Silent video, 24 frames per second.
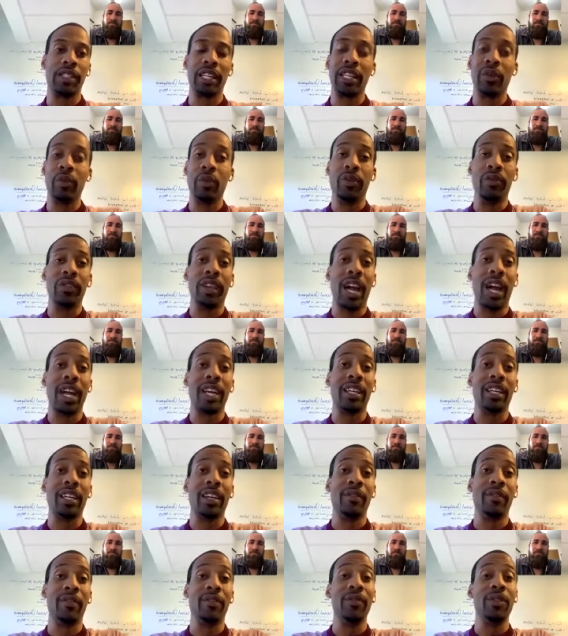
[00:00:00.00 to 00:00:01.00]
I think we've
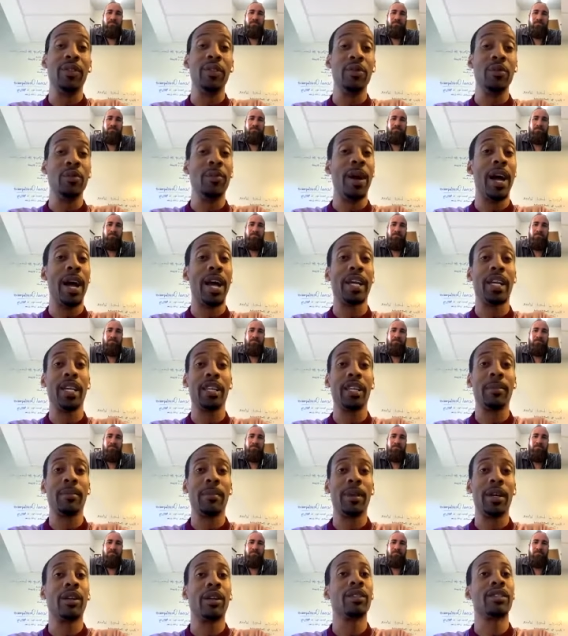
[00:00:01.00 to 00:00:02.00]
gotten a few back in the
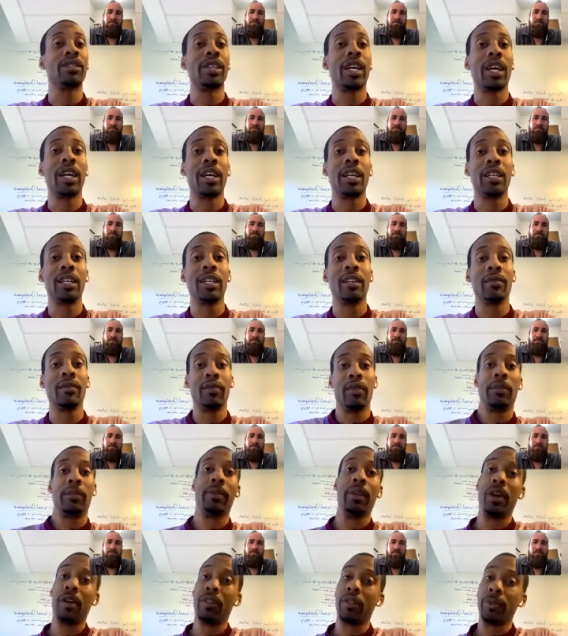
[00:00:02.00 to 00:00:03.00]
mail signed
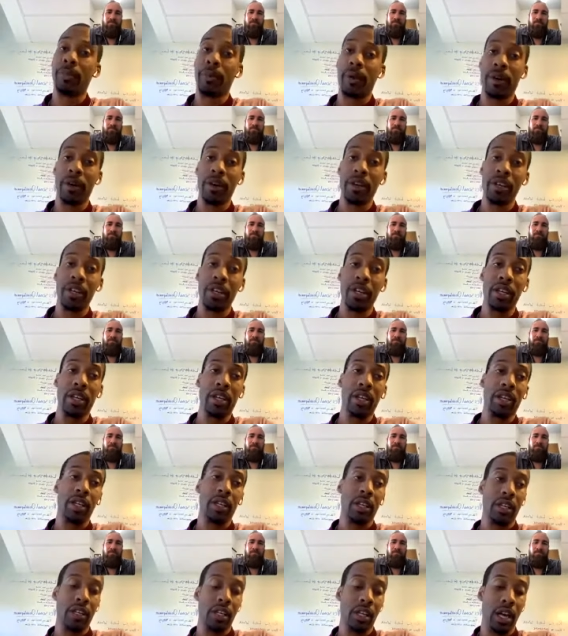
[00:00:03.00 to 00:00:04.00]
from the other party.
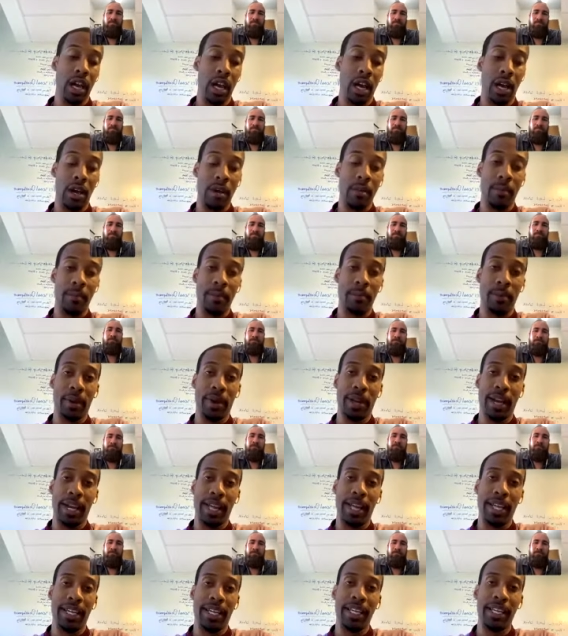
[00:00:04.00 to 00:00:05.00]
Um,
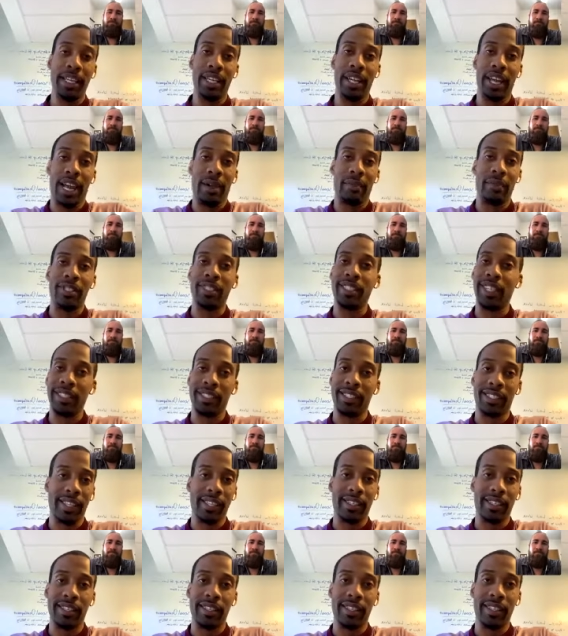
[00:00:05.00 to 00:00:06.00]
but you know, I would say
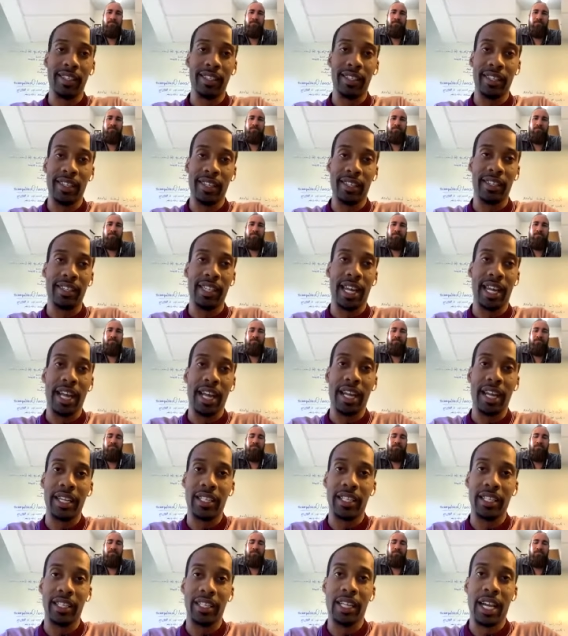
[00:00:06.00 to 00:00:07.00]
test it. It's
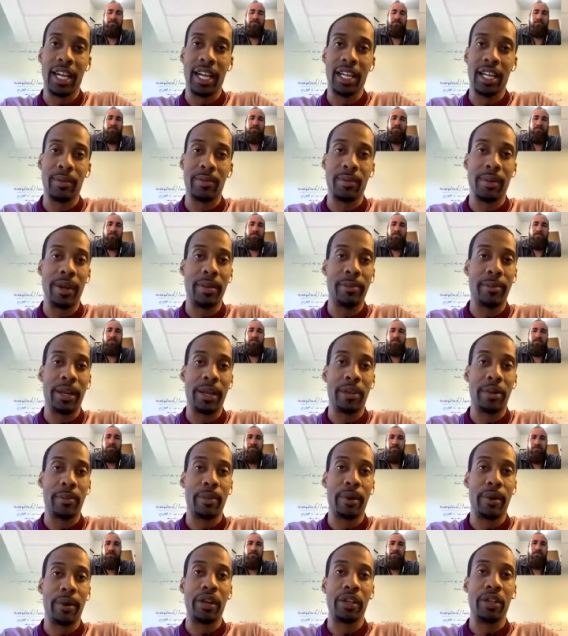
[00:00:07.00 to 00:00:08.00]
not it's not going to make or
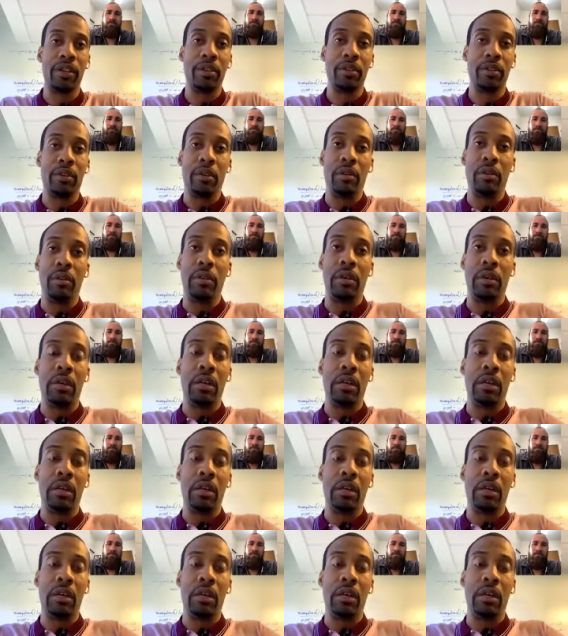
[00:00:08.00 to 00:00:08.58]
break you.